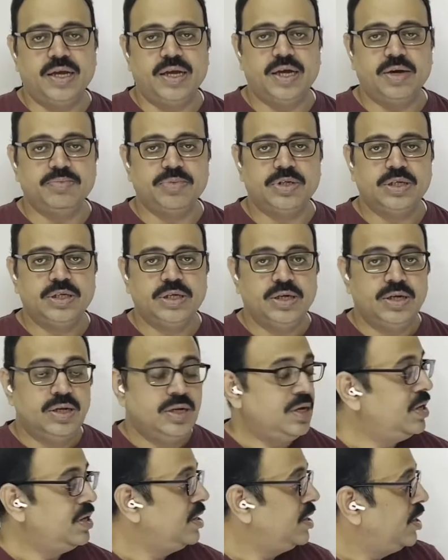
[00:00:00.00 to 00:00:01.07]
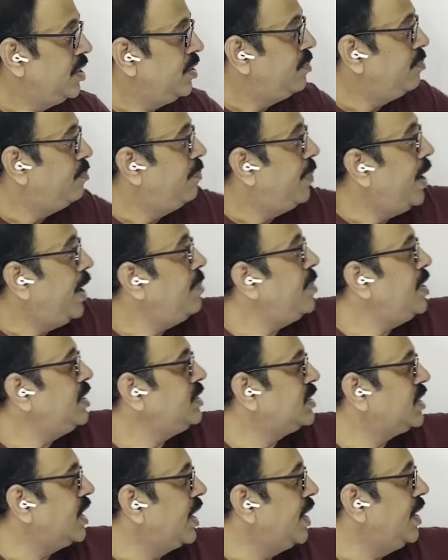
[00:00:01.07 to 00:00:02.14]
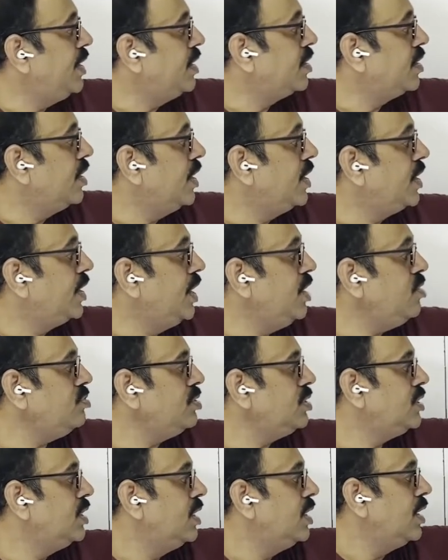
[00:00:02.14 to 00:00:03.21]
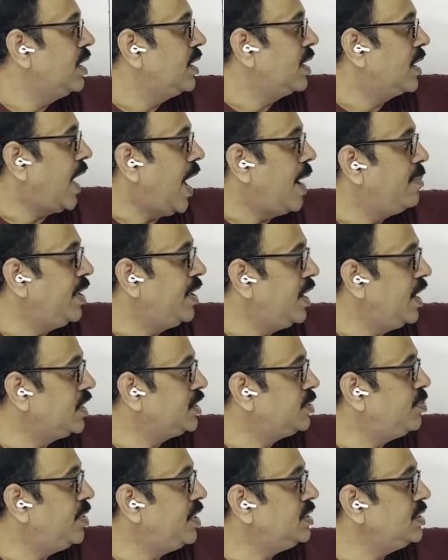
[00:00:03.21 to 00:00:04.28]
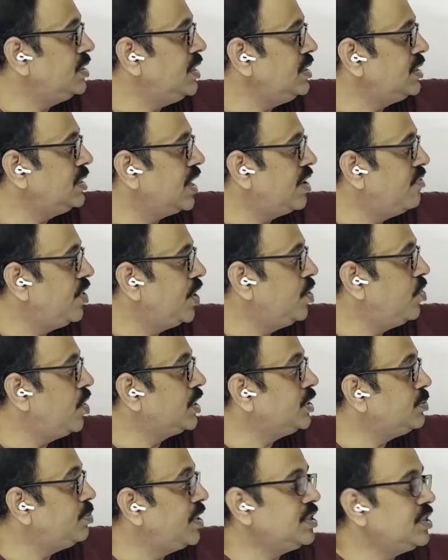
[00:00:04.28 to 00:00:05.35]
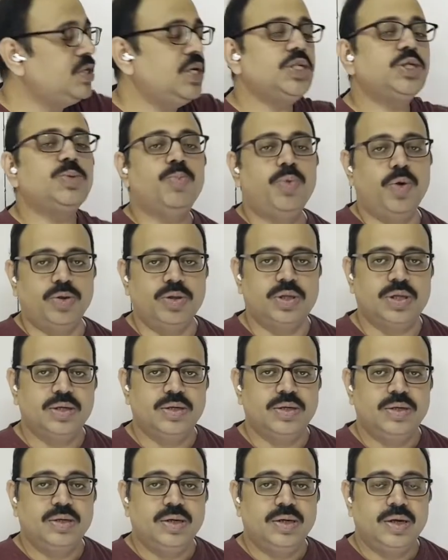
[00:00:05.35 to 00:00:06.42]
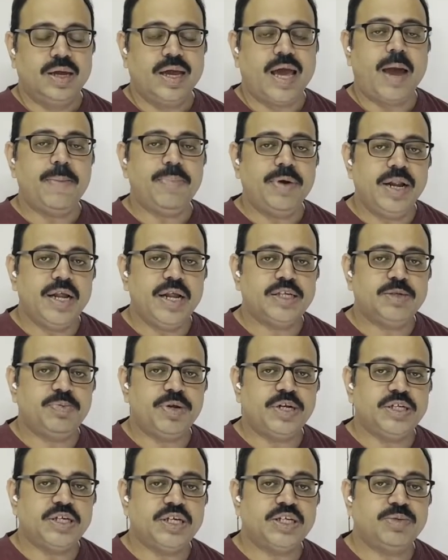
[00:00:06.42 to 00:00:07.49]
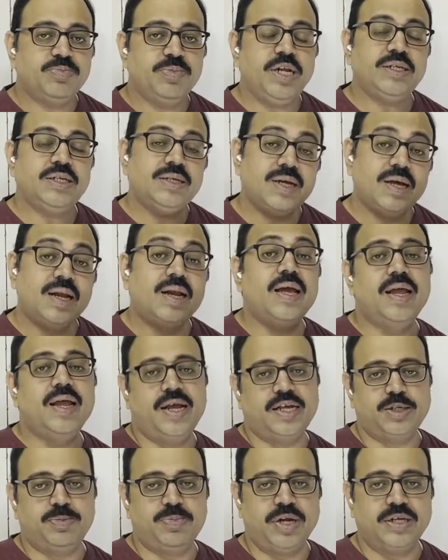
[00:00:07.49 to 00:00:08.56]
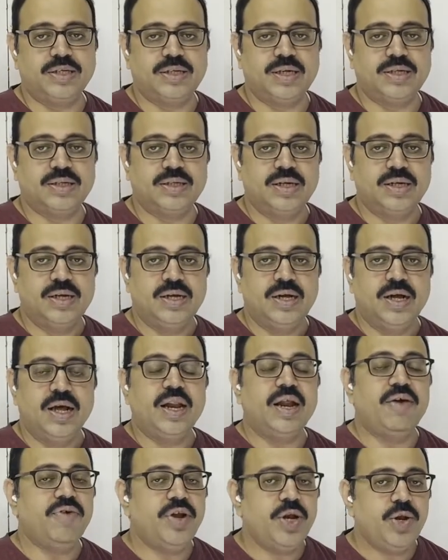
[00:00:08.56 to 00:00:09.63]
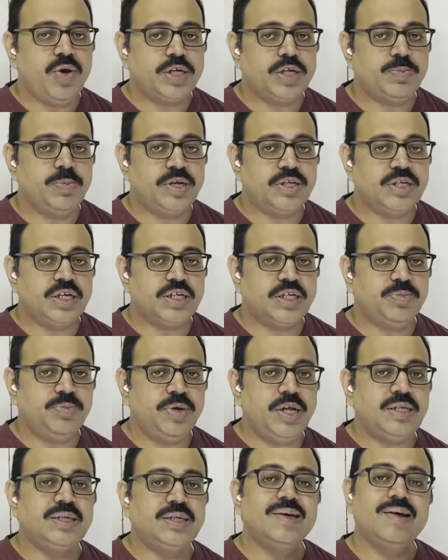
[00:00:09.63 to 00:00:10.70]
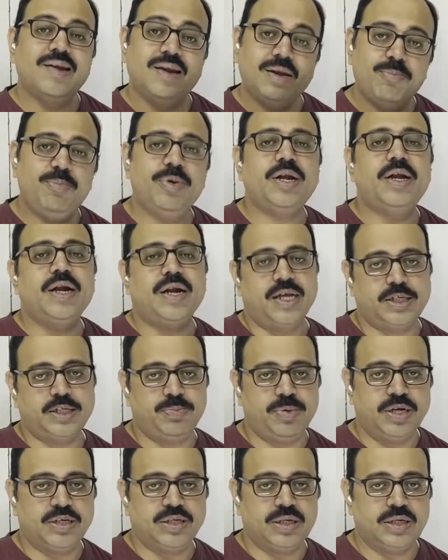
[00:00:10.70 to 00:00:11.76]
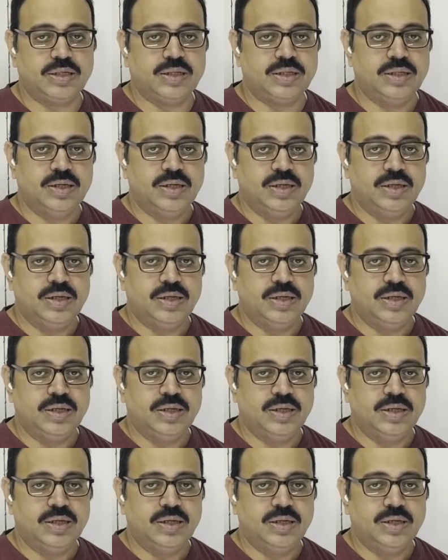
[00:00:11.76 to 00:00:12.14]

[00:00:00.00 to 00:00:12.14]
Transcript: incomes. Payment side, he gives capital expenses, revenue expenses both. Capital expenses means rare expenses. Revenue expenses means repeated expenses.